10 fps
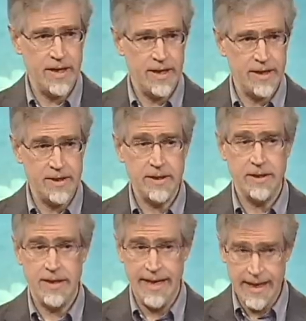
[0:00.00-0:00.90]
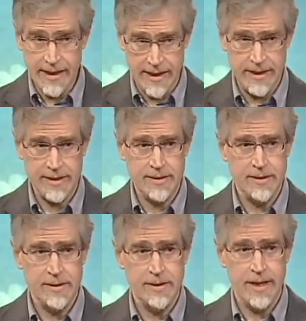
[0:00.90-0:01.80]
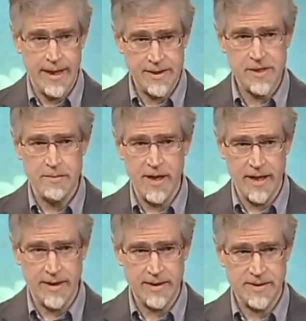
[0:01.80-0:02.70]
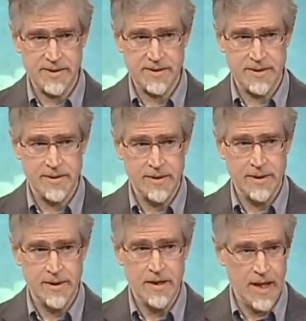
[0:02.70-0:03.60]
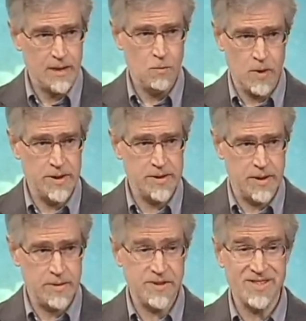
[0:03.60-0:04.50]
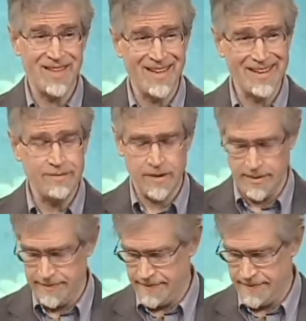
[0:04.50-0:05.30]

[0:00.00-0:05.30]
had any antibiotics. Not one dose, not ever.